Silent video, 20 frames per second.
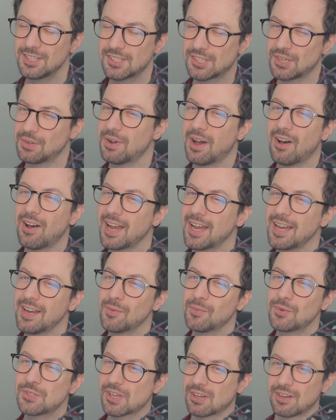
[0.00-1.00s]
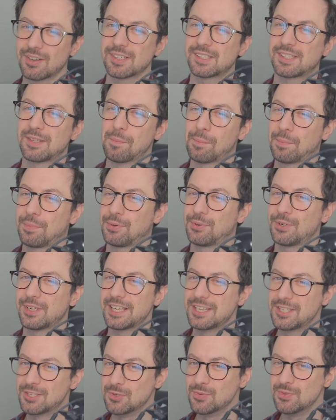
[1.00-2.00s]
So I was asked a
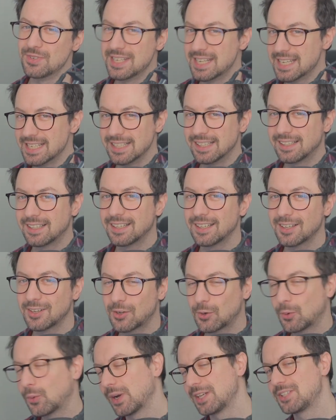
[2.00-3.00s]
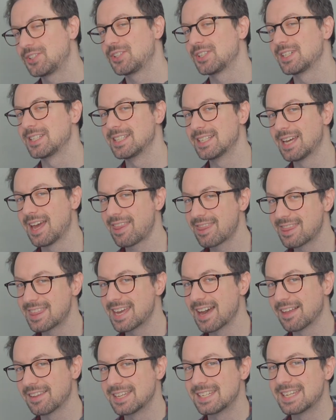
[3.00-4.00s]
pretty unique question
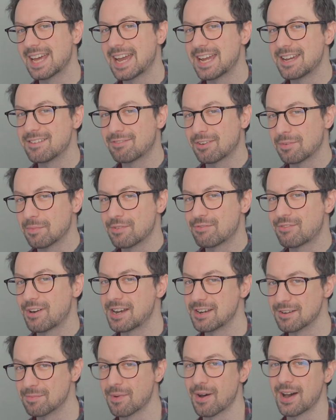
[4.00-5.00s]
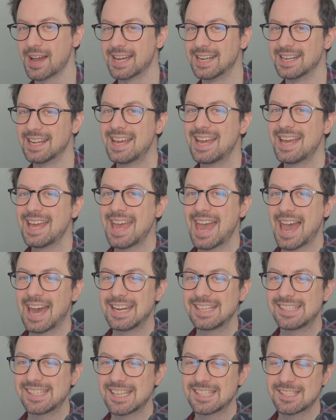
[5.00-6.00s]
the other day from a friend of mine,
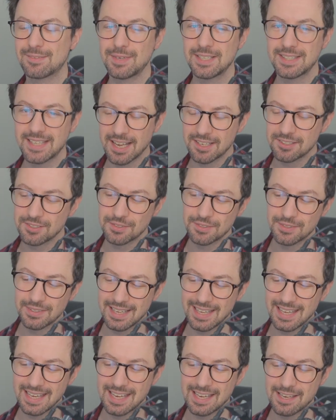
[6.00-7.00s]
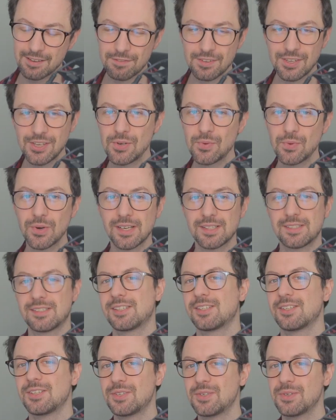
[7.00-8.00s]
and he said to me, Daniel, if you were
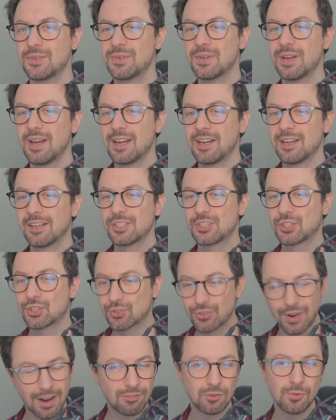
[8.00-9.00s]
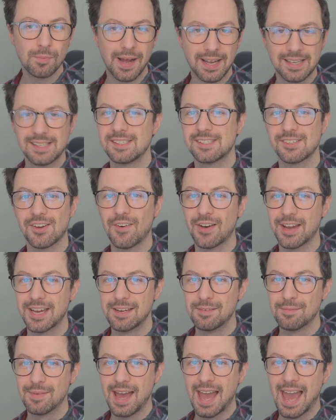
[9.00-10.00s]
to travel back in
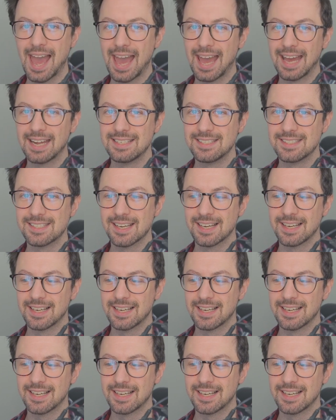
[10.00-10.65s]
time and